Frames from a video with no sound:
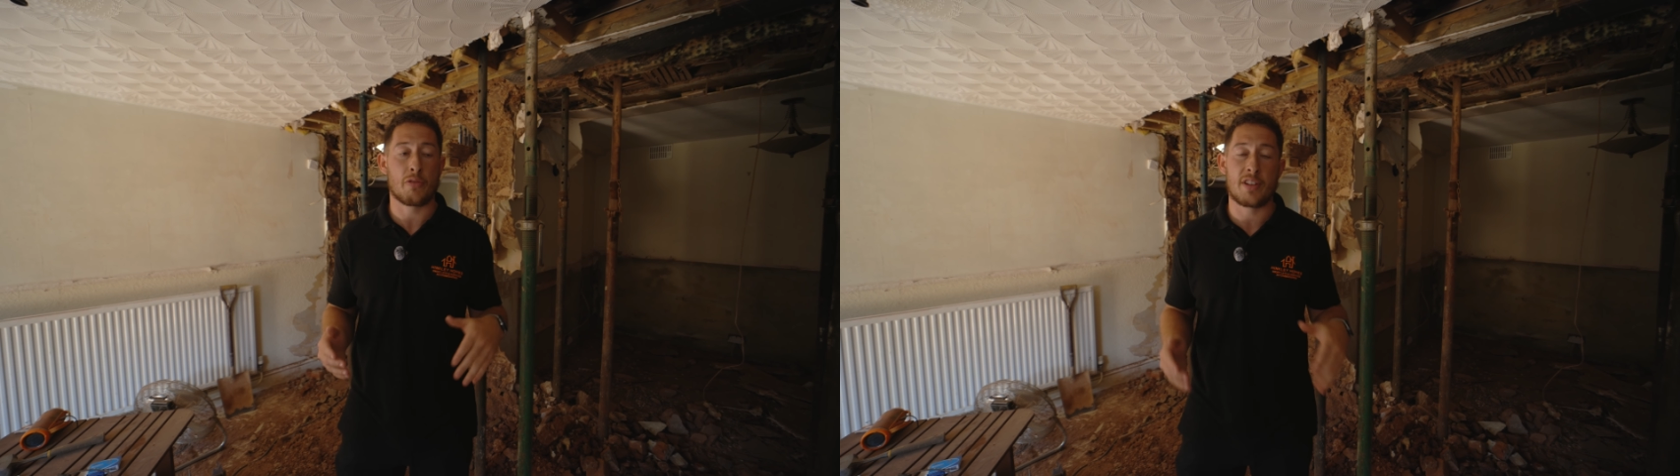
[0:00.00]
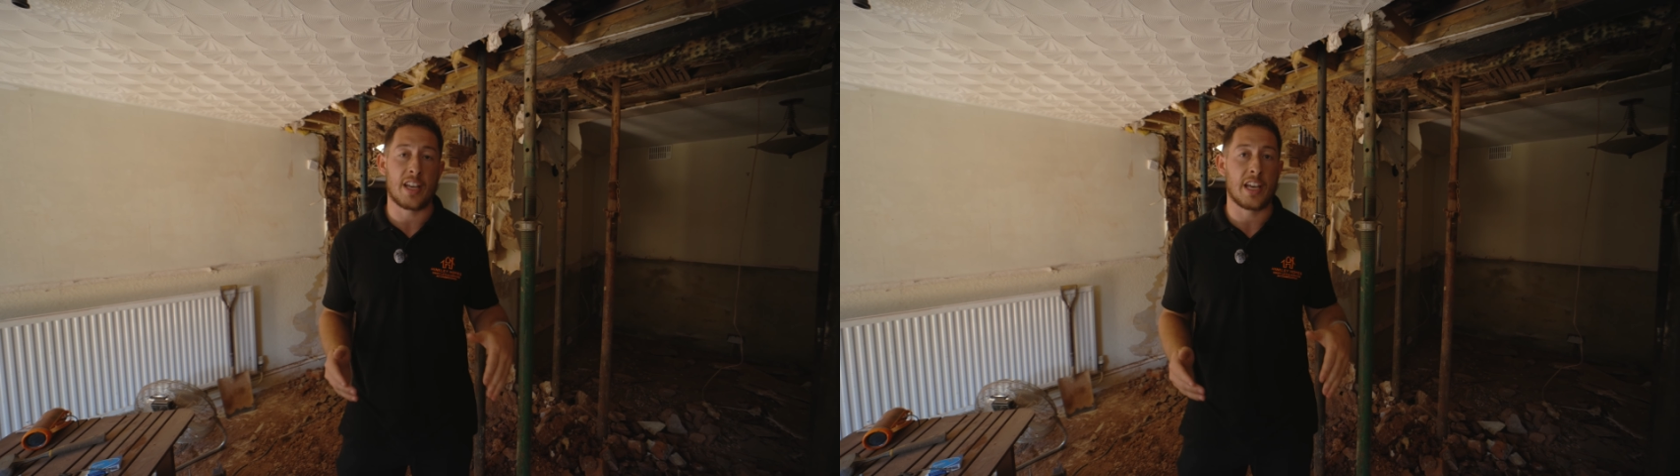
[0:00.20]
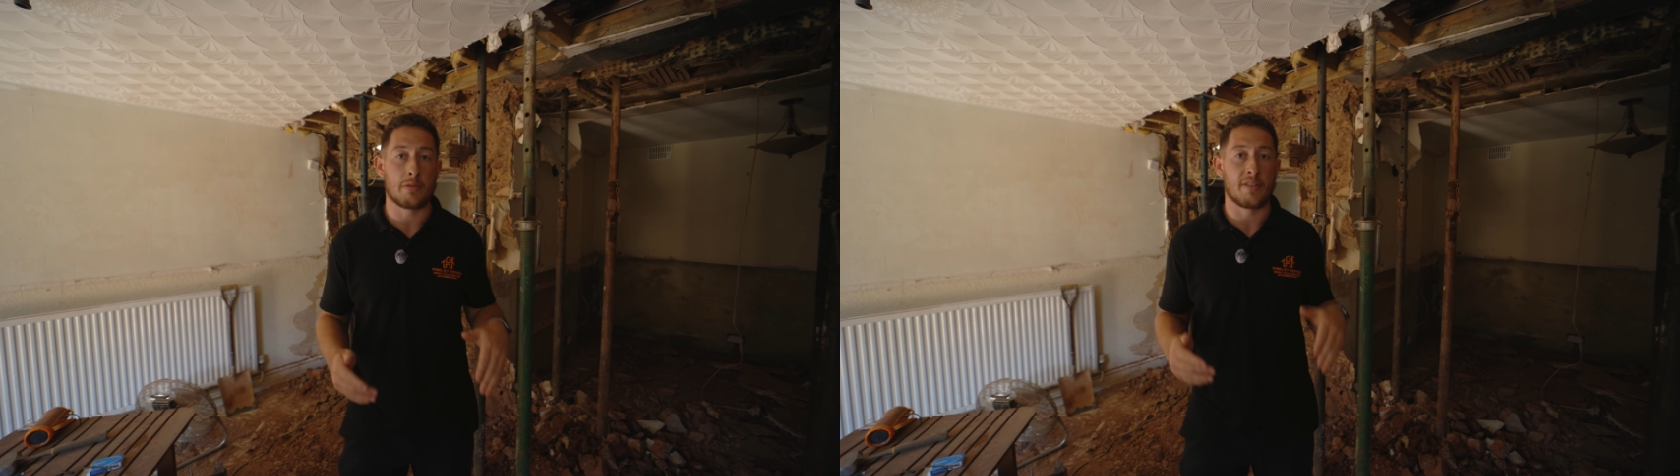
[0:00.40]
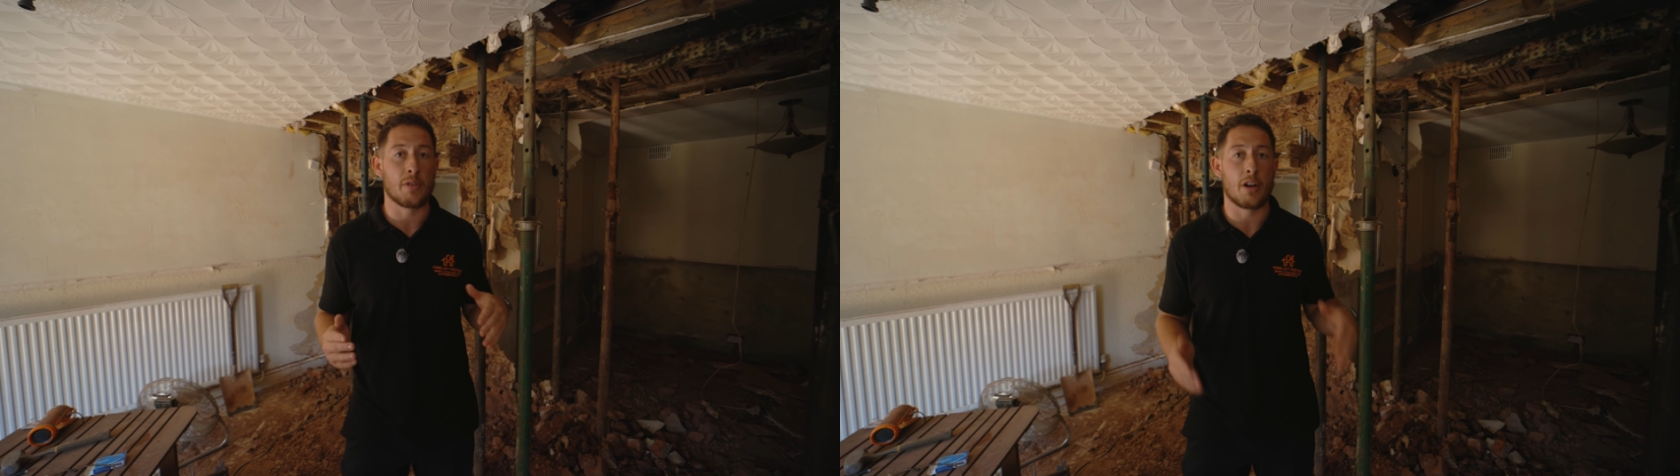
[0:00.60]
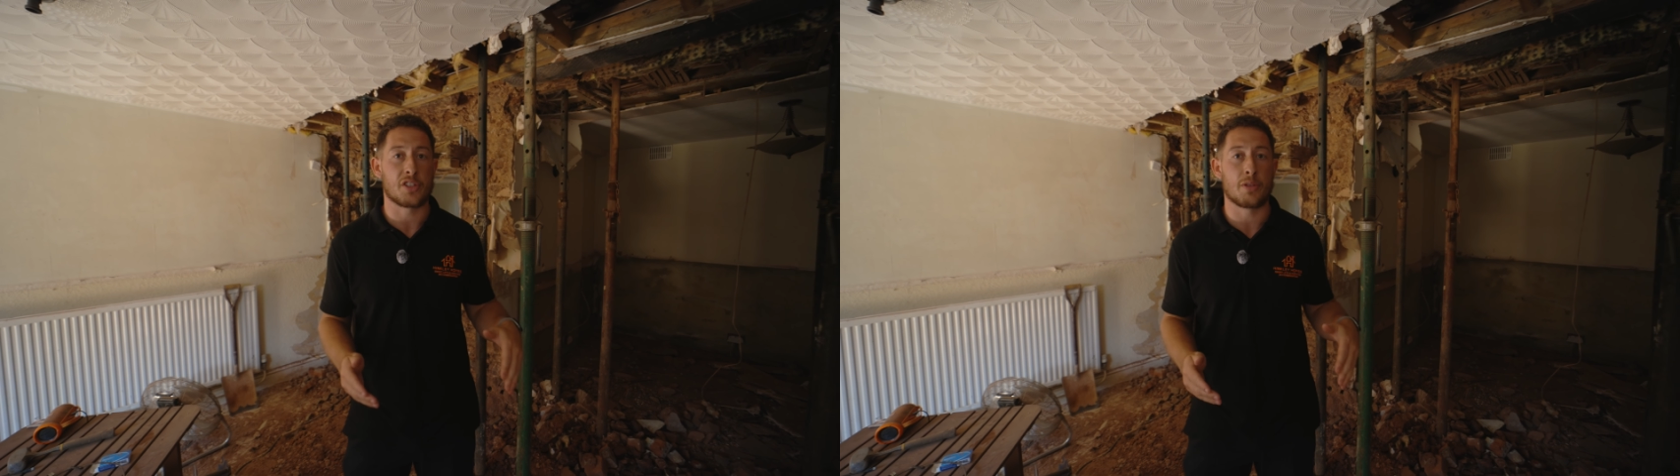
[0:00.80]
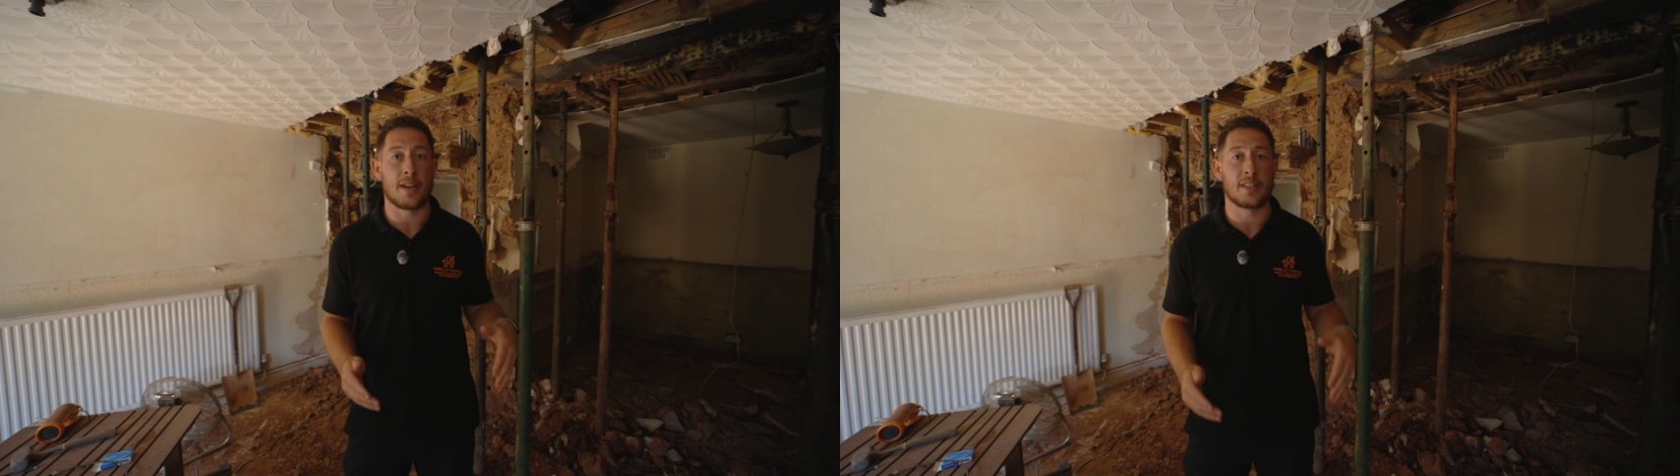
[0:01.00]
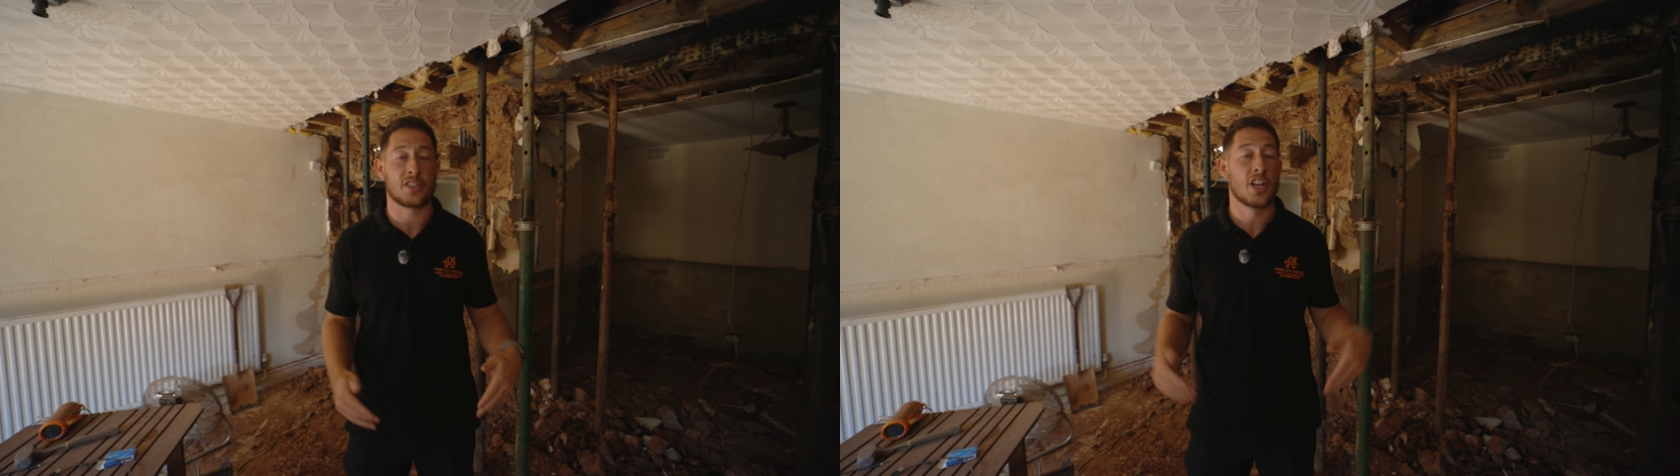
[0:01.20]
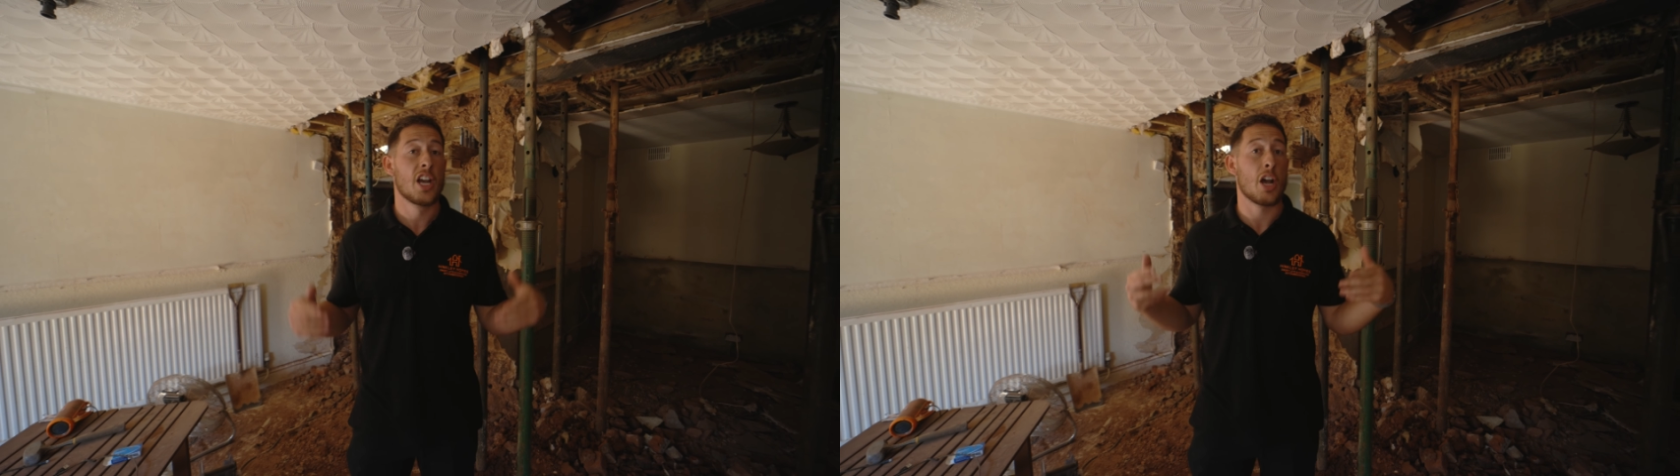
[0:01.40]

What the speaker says: we're in here with works commenced